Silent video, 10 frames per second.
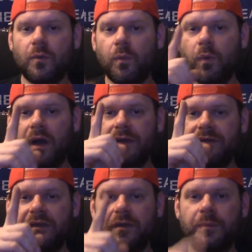One
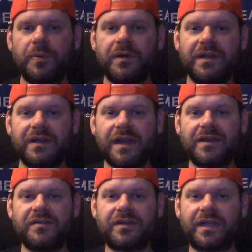dude put in an
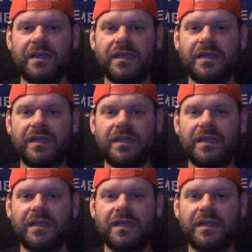entry.